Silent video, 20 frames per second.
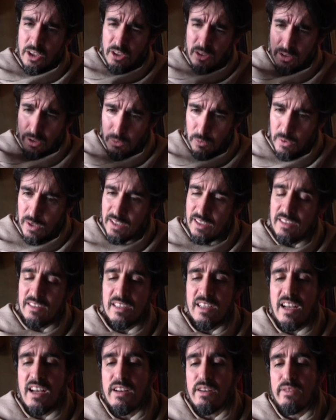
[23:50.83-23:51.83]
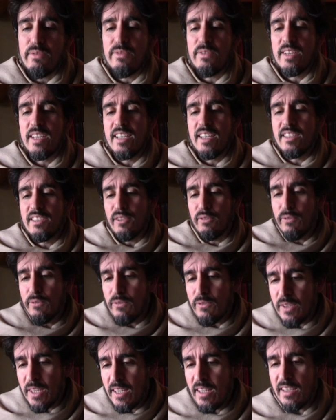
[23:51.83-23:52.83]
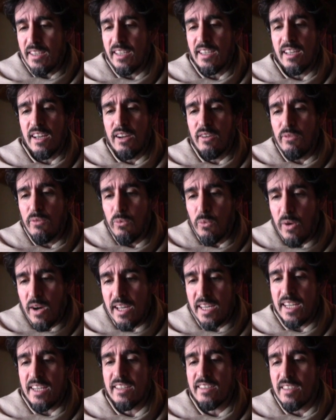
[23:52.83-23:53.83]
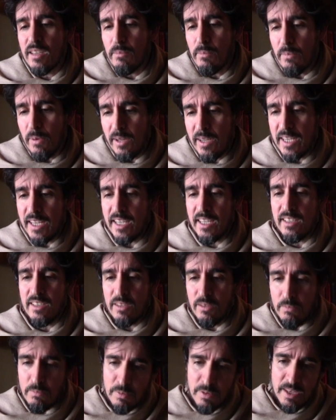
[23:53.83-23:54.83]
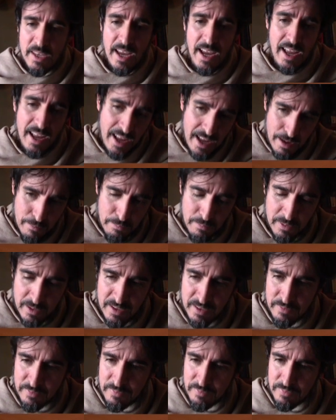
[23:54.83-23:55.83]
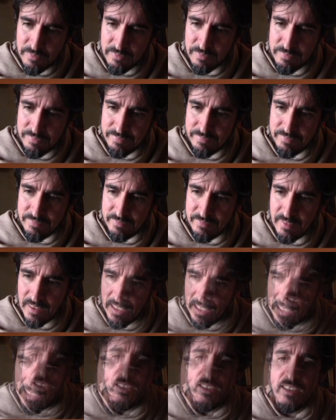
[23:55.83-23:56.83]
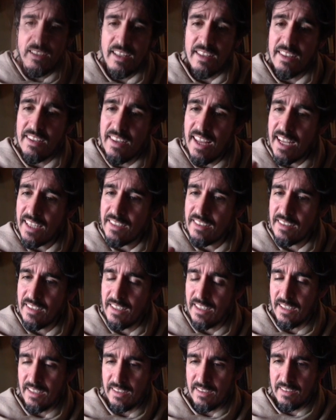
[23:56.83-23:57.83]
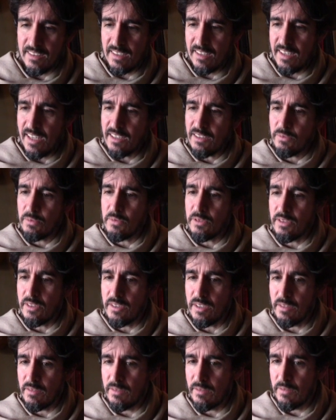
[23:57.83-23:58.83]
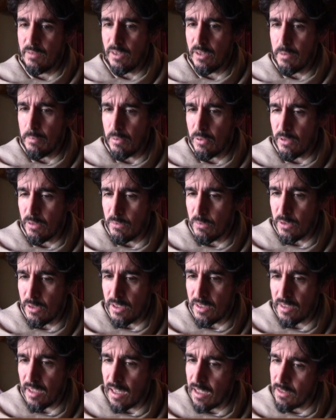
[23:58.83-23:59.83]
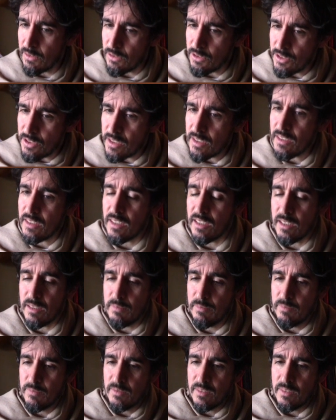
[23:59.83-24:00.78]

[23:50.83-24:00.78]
So what is love? It's a feeling of wanting somebody to be happy. Now the next word, very important word, is anushilana.